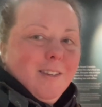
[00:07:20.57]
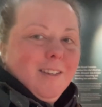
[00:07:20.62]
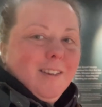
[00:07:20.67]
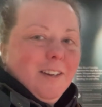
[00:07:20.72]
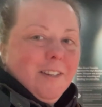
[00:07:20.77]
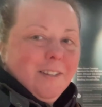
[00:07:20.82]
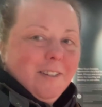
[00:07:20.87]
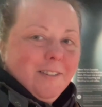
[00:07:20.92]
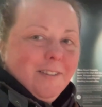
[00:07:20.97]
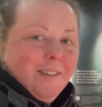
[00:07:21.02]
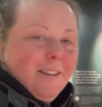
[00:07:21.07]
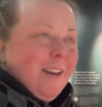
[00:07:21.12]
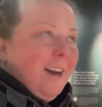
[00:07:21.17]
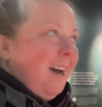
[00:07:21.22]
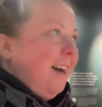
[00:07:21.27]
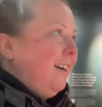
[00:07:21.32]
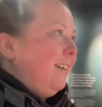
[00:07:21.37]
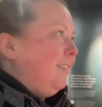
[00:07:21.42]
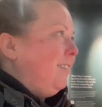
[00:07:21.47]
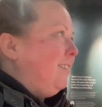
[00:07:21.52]
Cranston
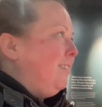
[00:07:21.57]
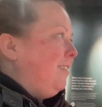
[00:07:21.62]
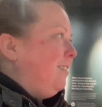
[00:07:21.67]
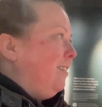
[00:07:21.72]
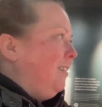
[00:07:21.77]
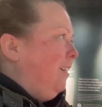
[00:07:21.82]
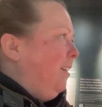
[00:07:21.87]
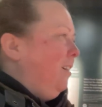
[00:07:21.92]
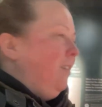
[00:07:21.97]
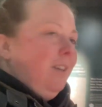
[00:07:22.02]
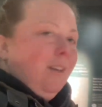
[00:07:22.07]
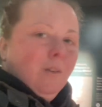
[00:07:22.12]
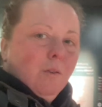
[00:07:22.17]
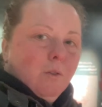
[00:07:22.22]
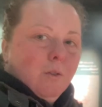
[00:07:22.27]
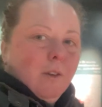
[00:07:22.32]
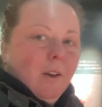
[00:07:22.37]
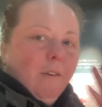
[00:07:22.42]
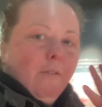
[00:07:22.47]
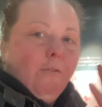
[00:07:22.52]
had, I think it
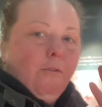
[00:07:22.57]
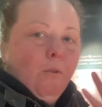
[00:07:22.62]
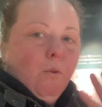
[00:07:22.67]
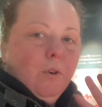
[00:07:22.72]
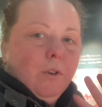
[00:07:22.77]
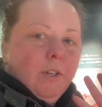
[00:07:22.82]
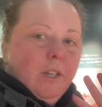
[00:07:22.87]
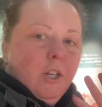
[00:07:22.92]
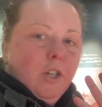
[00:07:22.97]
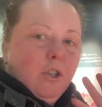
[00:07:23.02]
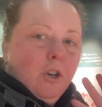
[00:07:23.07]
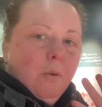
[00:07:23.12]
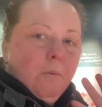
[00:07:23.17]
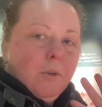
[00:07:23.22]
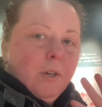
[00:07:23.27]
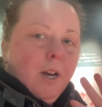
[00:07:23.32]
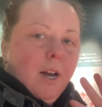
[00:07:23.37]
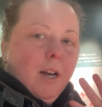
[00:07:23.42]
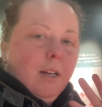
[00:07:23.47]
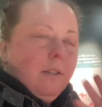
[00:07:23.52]
was like 4 tea shops
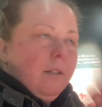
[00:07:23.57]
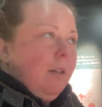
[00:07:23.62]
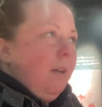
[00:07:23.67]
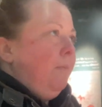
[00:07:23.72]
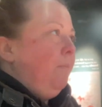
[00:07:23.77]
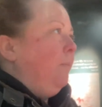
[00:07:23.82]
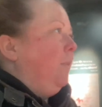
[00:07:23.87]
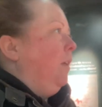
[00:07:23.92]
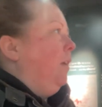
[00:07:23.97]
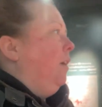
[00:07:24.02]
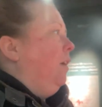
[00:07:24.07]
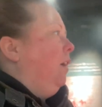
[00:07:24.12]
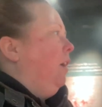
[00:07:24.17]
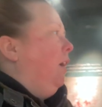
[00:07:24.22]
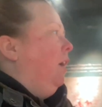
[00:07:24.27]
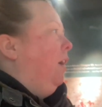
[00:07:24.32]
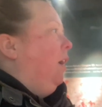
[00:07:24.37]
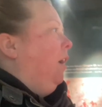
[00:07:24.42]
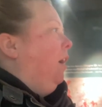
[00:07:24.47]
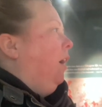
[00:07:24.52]
she had
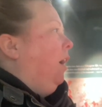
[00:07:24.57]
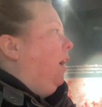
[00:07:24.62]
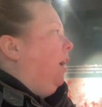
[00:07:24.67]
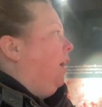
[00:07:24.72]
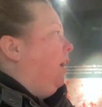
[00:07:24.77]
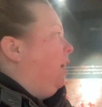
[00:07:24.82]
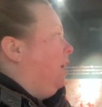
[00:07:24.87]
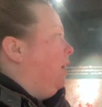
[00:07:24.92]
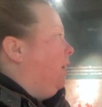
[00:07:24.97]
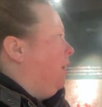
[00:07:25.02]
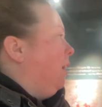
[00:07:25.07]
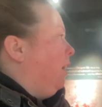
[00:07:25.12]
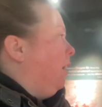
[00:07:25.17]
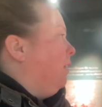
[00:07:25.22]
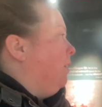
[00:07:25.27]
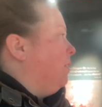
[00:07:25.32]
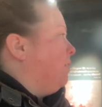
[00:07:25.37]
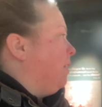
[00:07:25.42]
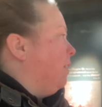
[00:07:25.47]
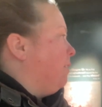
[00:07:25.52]
in
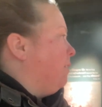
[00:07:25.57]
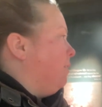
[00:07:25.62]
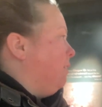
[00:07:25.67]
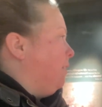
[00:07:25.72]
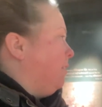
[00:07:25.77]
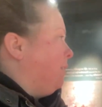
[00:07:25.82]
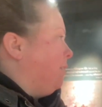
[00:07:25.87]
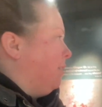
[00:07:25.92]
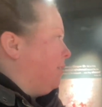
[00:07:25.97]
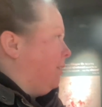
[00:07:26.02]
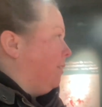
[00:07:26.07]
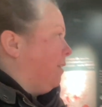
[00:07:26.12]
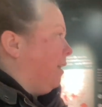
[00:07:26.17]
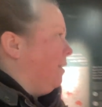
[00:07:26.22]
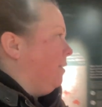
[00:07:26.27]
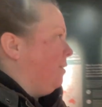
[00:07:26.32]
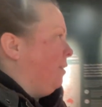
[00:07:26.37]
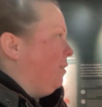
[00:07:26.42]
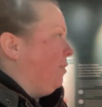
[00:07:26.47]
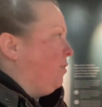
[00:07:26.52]
the city
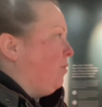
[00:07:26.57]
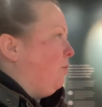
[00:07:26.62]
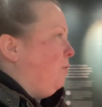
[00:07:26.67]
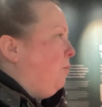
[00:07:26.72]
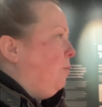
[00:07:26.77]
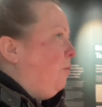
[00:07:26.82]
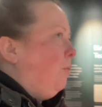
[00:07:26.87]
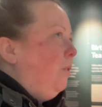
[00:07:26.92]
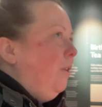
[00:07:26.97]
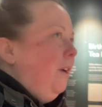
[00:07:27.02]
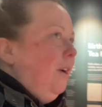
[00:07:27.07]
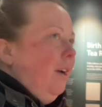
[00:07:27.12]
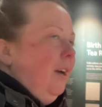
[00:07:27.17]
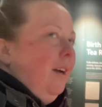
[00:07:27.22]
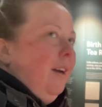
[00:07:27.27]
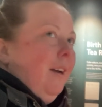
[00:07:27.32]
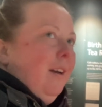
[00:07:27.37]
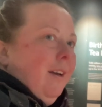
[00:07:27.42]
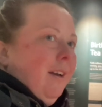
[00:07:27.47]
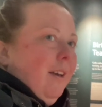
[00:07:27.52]
centre. So
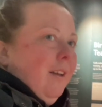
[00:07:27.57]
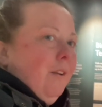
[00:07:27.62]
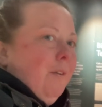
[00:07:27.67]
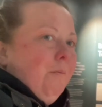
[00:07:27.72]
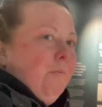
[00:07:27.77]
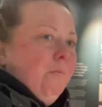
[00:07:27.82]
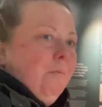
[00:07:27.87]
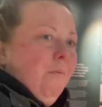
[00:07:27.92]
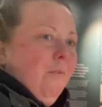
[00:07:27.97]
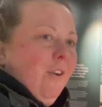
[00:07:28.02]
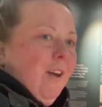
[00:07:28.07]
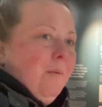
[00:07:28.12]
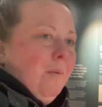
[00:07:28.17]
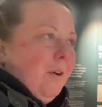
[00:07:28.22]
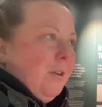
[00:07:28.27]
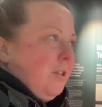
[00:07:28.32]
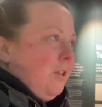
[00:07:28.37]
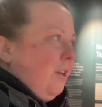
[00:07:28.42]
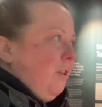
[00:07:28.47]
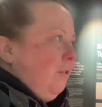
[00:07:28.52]
kind of very
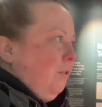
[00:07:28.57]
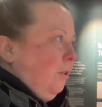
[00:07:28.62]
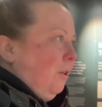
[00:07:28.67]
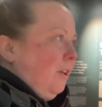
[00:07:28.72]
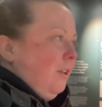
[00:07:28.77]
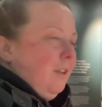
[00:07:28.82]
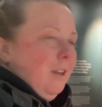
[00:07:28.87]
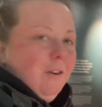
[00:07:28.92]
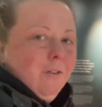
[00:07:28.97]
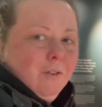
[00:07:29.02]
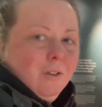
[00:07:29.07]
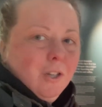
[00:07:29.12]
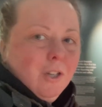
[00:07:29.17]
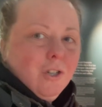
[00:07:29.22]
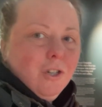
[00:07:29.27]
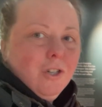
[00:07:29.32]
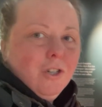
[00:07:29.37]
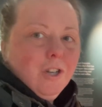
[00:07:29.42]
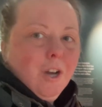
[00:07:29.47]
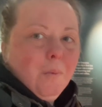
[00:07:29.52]
much kind of look at the
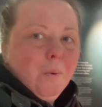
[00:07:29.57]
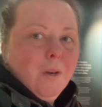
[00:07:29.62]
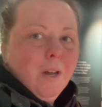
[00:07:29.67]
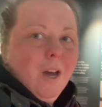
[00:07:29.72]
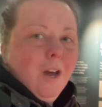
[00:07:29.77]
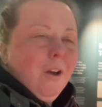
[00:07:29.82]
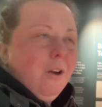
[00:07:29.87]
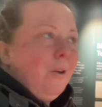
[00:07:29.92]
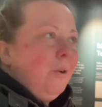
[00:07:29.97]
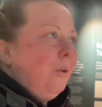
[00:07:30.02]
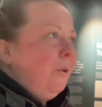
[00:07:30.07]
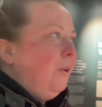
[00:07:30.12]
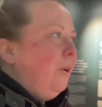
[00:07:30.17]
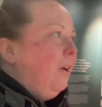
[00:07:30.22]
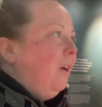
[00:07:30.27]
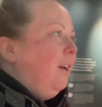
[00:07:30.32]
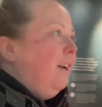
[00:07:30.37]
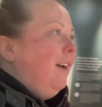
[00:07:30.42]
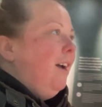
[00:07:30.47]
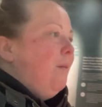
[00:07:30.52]
relationship and how
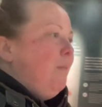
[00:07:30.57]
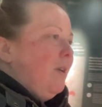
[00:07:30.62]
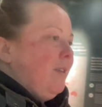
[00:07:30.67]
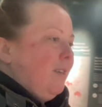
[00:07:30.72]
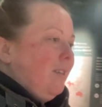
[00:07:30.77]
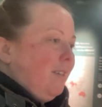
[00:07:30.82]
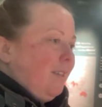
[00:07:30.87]
Mrs.